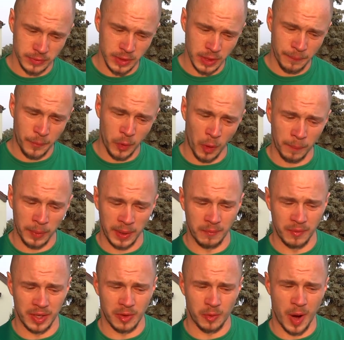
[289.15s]
the problem
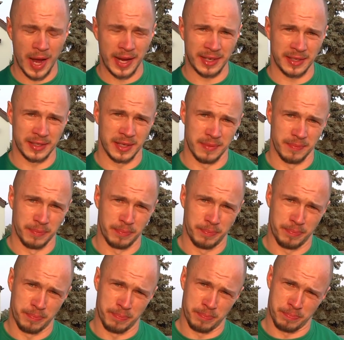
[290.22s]
with the Weizen, it
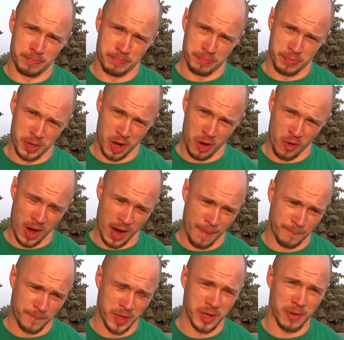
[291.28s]
blow
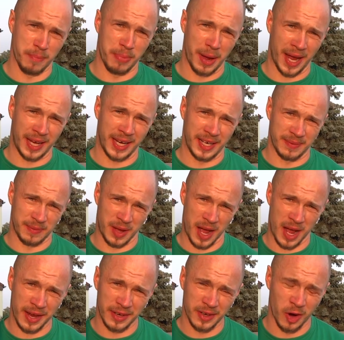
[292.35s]
up your belly,
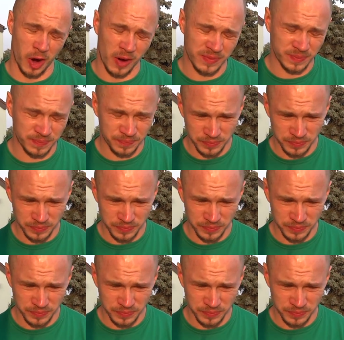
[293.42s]
kind of.